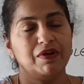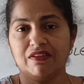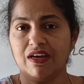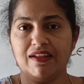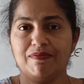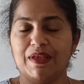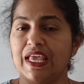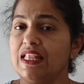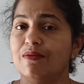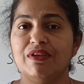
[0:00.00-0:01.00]
Personally
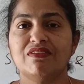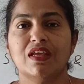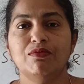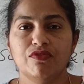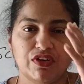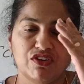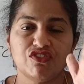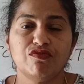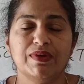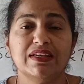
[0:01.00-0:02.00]
speaking, the best time to
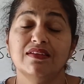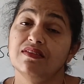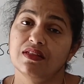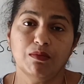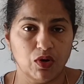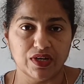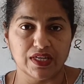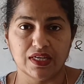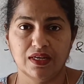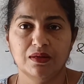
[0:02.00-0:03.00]
finish off maths is in the
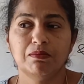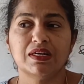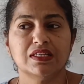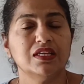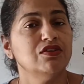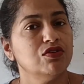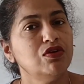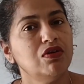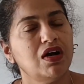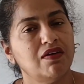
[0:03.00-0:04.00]
morning. But then,
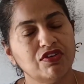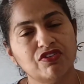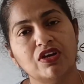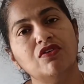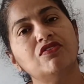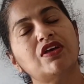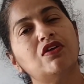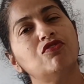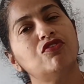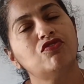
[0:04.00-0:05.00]
our schedules
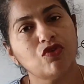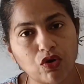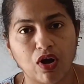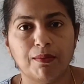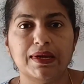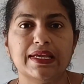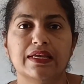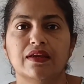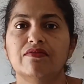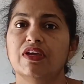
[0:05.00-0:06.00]
are also so
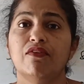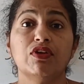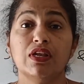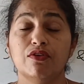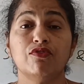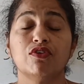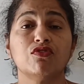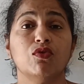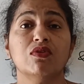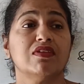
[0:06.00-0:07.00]
complicated. We have to leave for
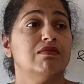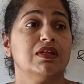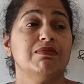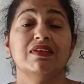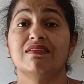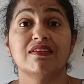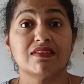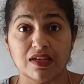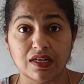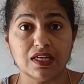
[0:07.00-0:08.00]
school sometimes at
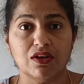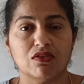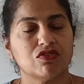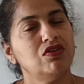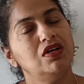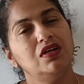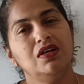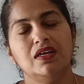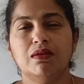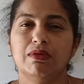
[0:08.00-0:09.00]
6:30 also.
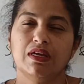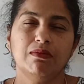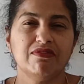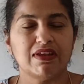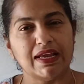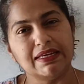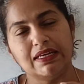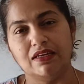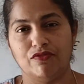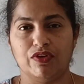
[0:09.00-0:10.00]
It becomes
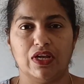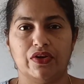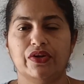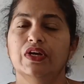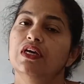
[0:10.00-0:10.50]
slightly difficult.